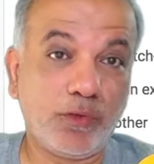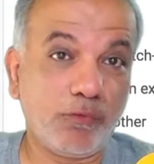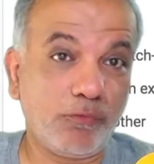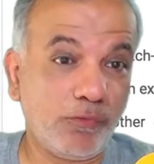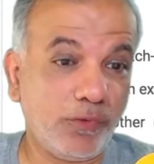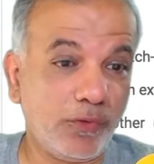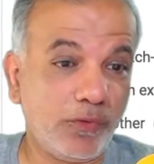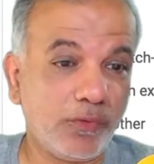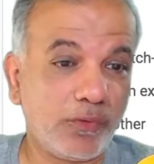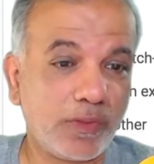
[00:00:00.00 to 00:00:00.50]

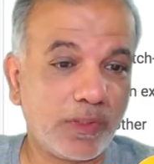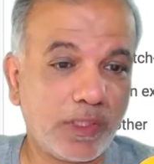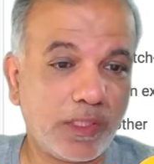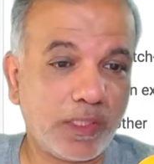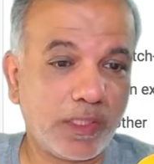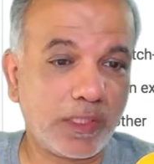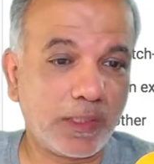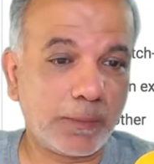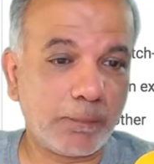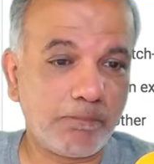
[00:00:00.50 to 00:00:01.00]
views
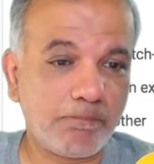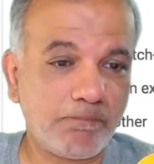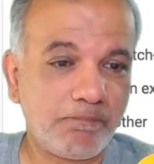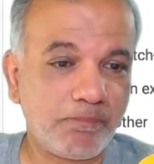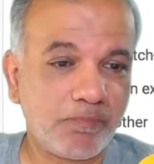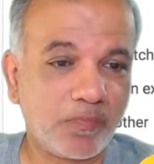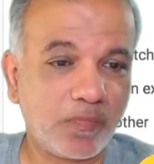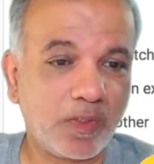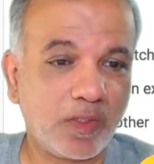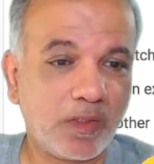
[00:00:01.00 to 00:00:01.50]
are
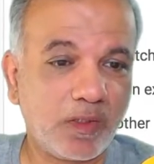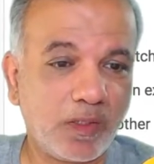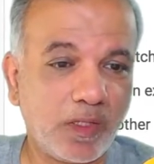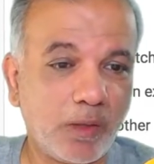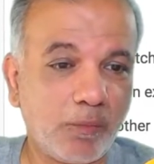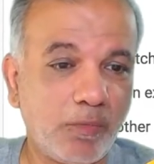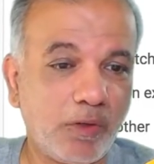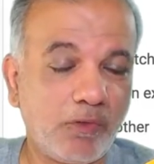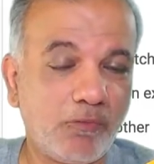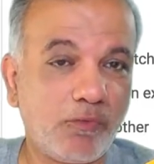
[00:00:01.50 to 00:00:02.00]

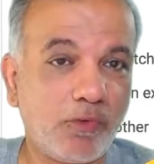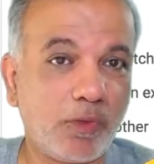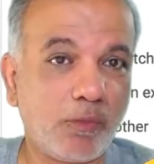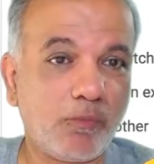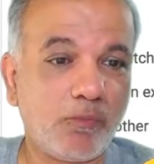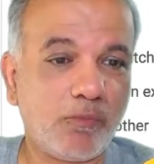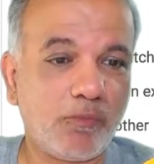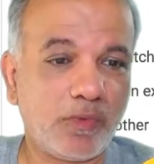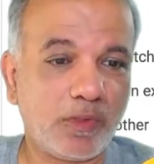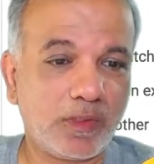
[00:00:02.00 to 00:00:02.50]
coming
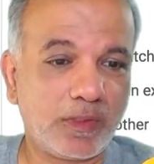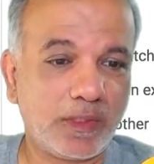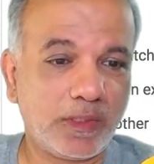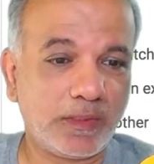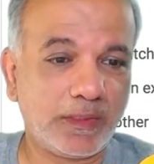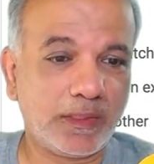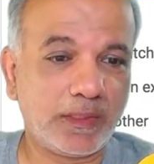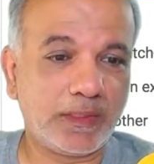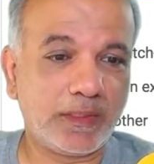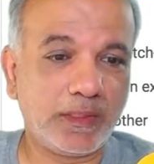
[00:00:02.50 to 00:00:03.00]
from
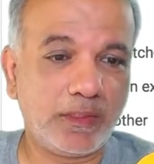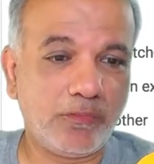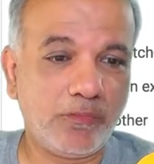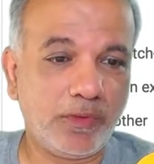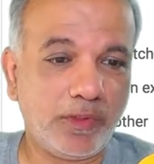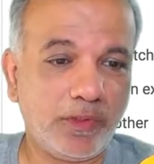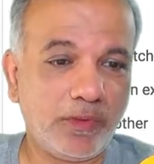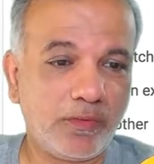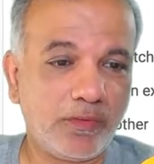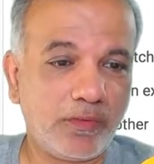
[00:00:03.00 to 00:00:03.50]
suggested
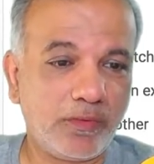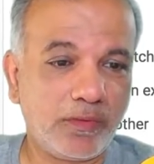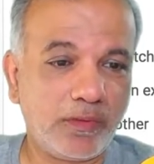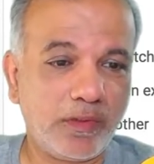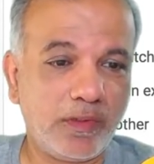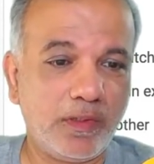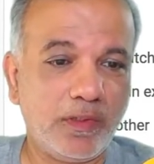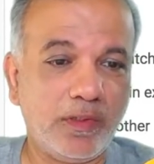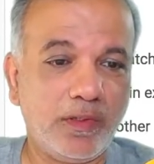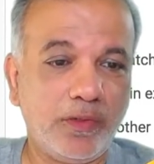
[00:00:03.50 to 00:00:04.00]
videos.
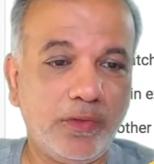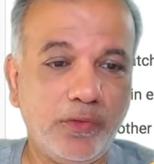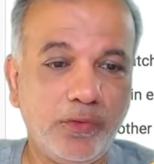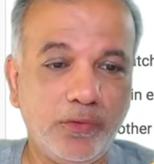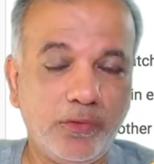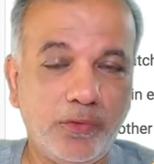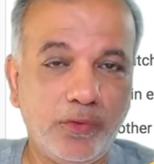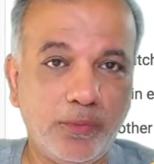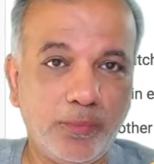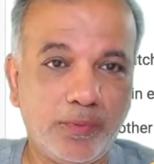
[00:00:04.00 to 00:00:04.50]

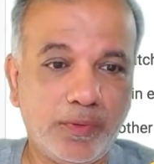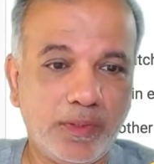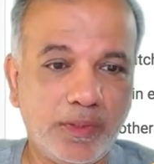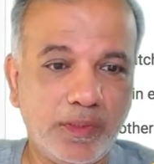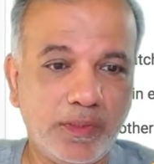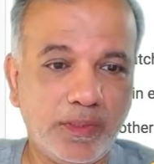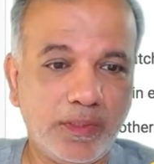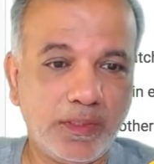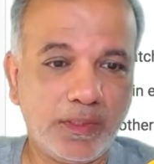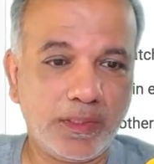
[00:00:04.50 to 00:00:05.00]
YouTube
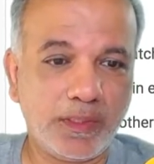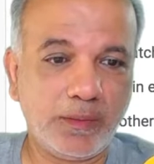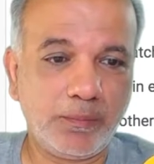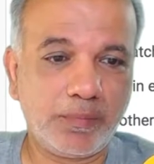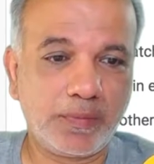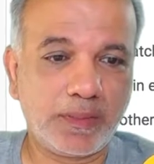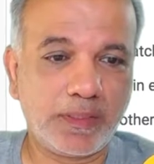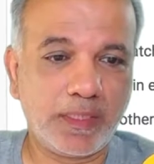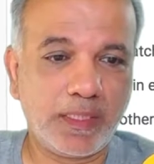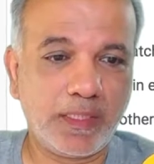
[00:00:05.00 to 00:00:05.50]
search
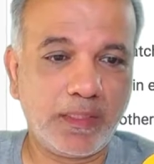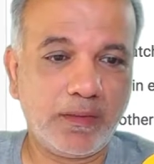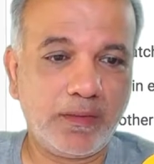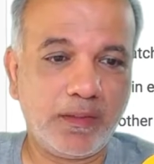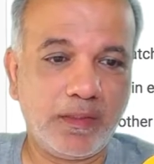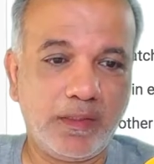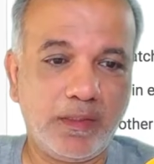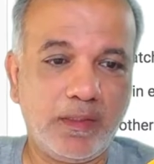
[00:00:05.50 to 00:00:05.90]
30%.